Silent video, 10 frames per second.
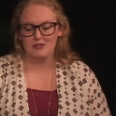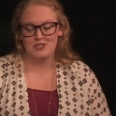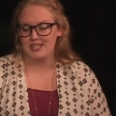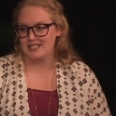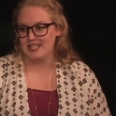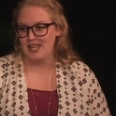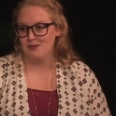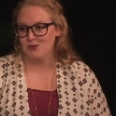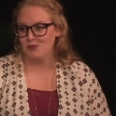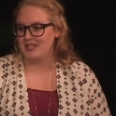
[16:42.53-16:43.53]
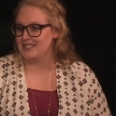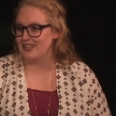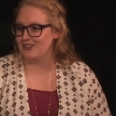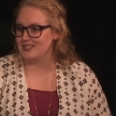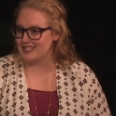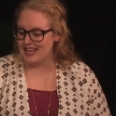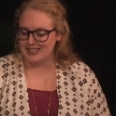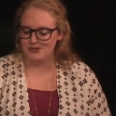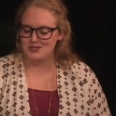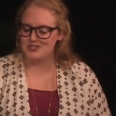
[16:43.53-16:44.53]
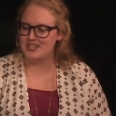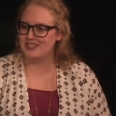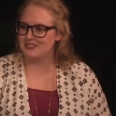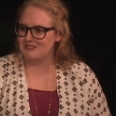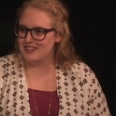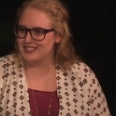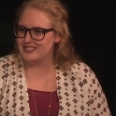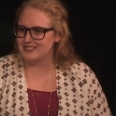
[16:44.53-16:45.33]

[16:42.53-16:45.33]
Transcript: well, if she has cable, we can tell her exactly which channel to find